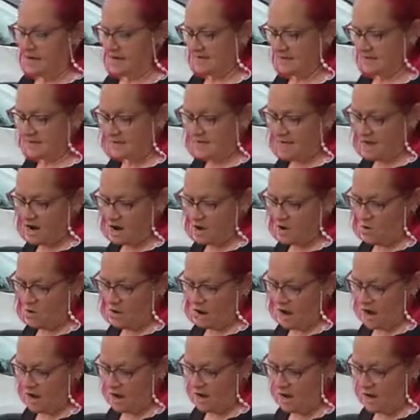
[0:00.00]
And so
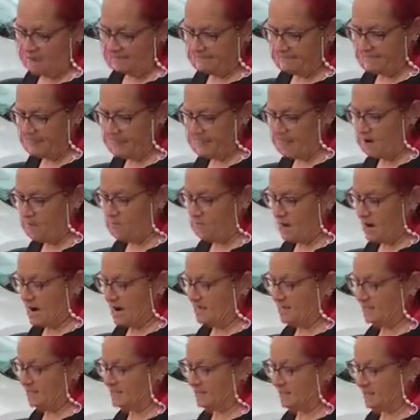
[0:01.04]
um, it
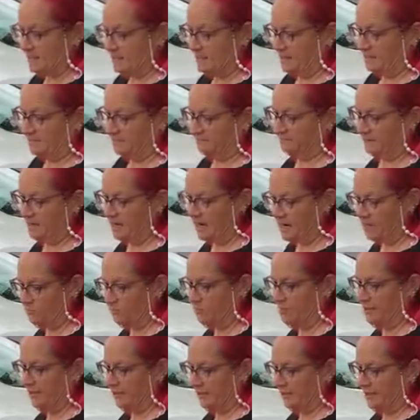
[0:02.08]
was um, a
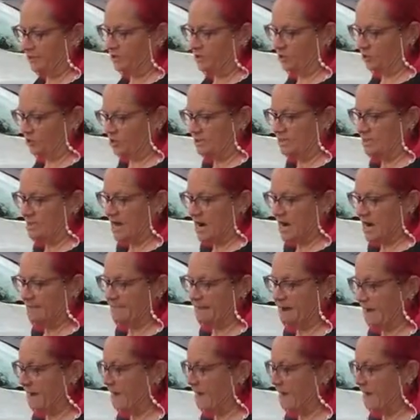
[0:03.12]
really good time.